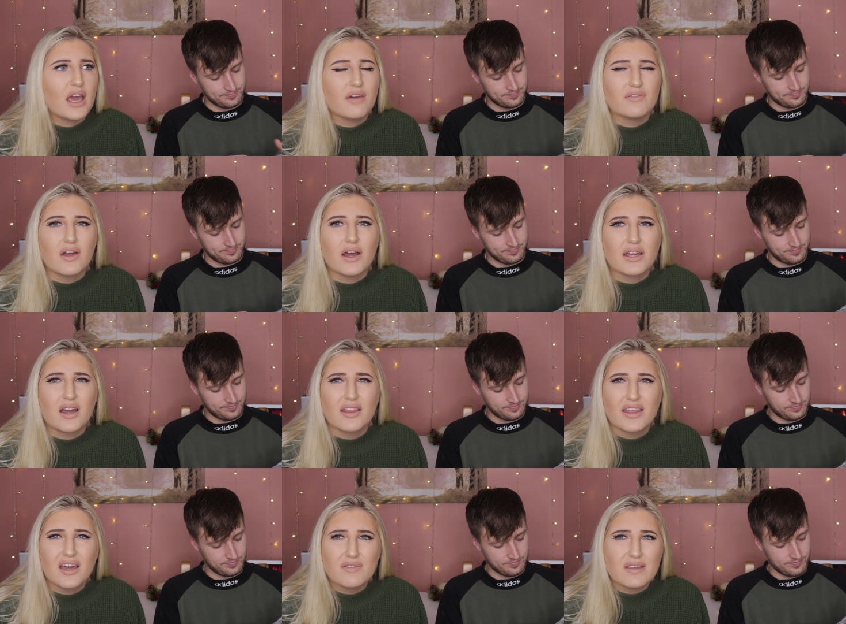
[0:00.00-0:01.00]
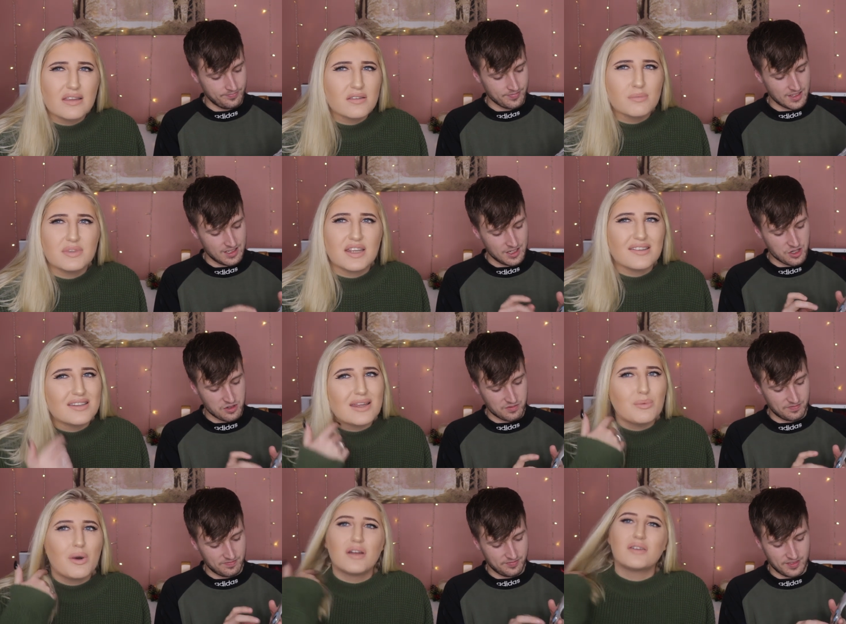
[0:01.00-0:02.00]
Speaker 1: have like, I think I've seen some
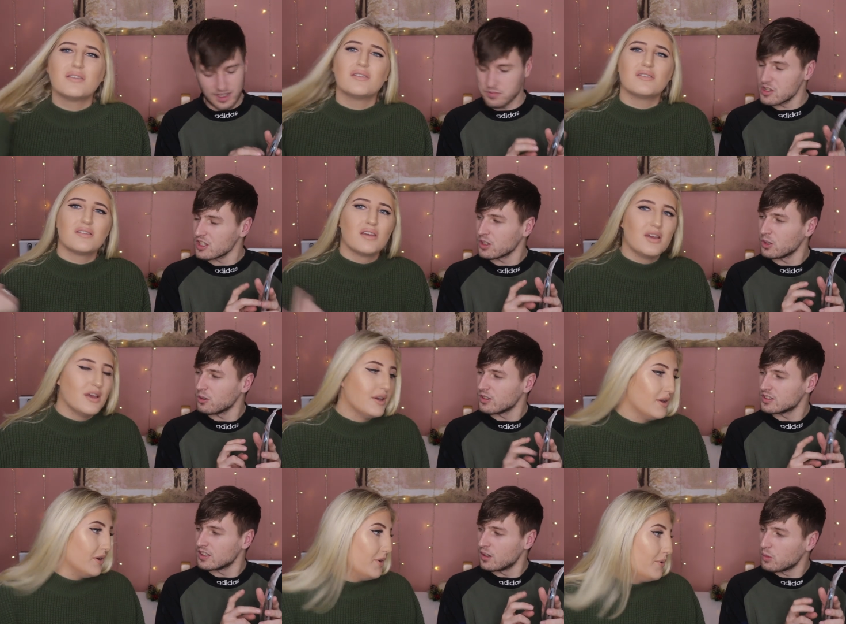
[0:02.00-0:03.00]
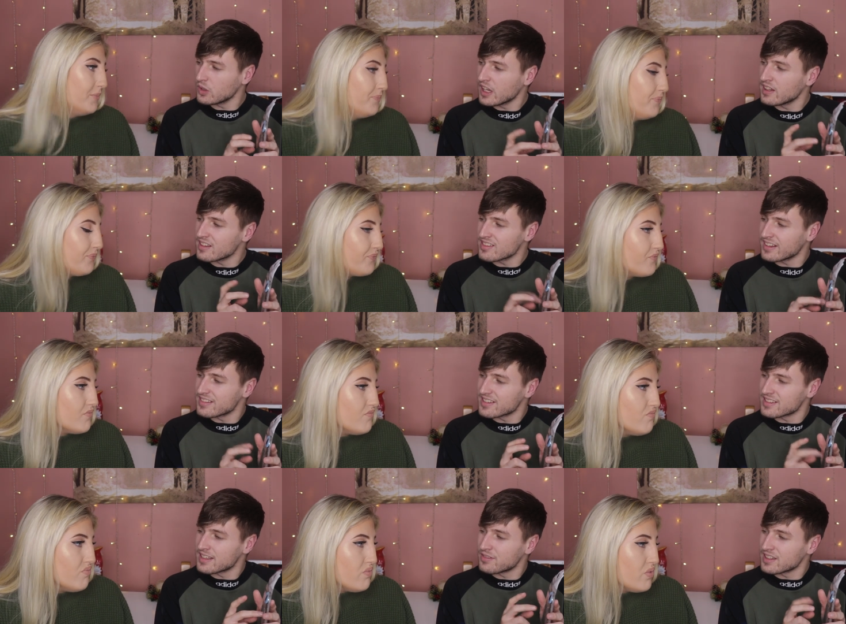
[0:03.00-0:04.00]
Speaker 2: Disney ones. I'm just curious to know what like the
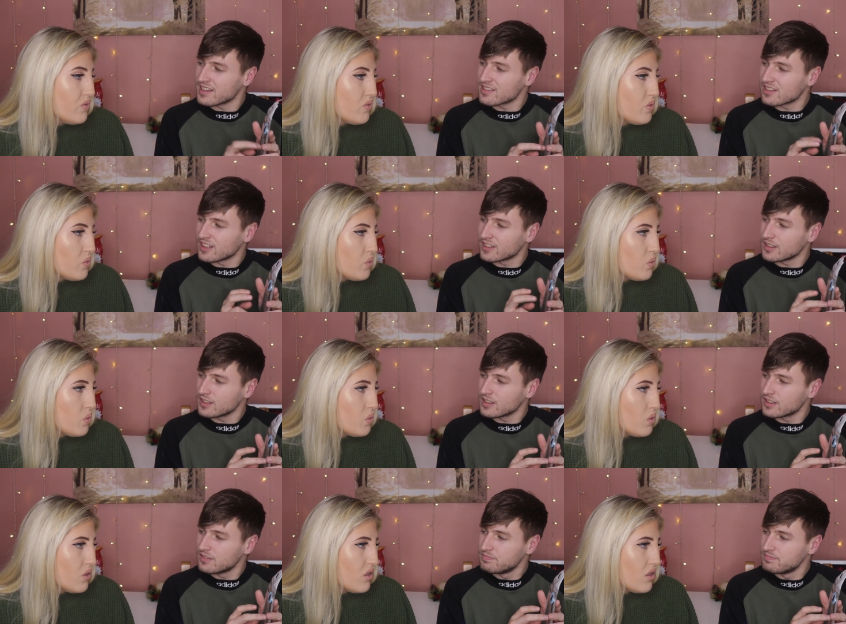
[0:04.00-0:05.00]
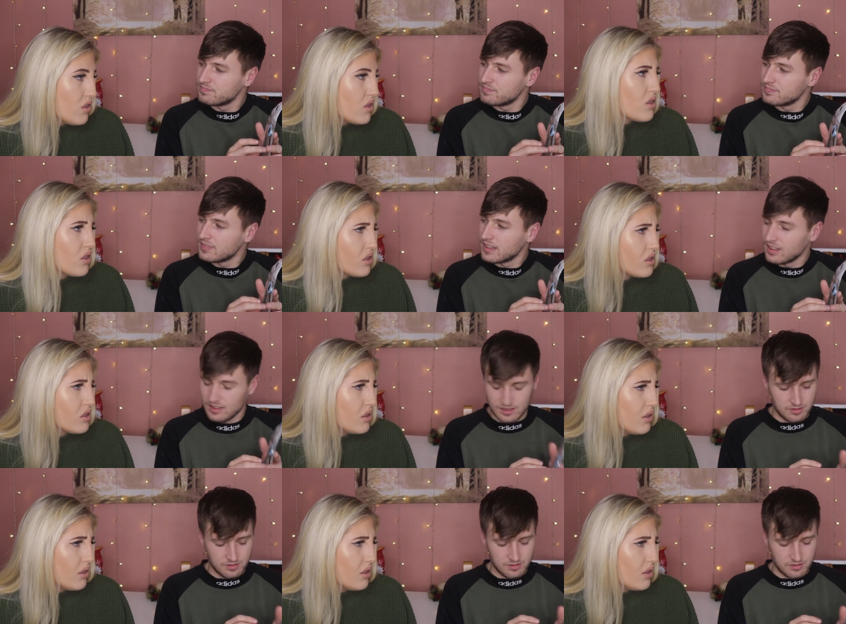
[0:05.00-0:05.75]
sensitivity is like. Mm.